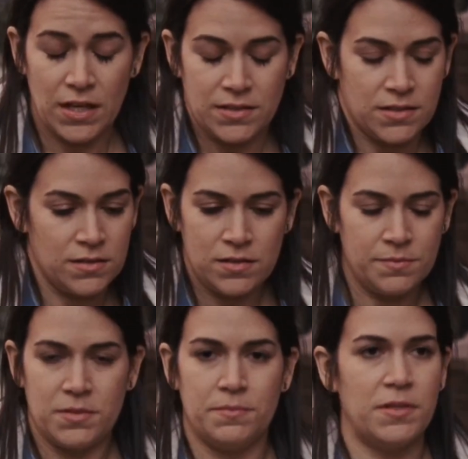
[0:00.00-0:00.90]
It didn't
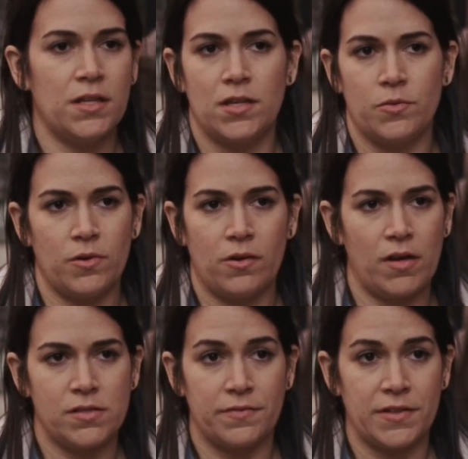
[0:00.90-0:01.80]
seem to me like you were
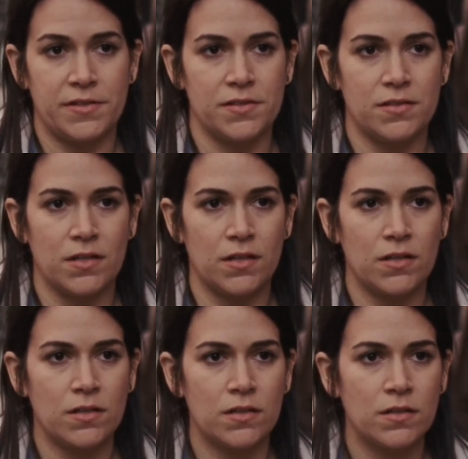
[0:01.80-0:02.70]
aggressively insisting.
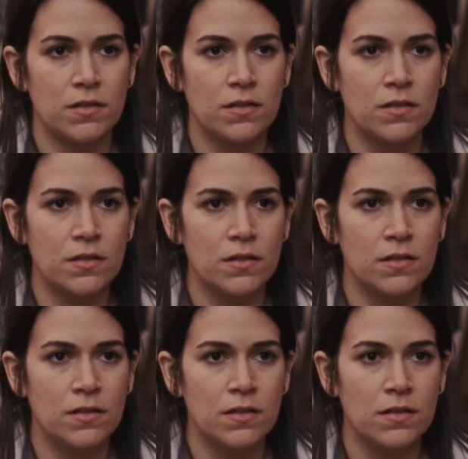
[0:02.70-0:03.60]

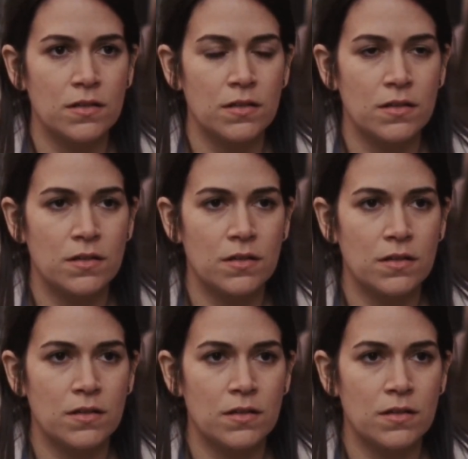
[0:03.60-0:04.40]
Oh, that's kind of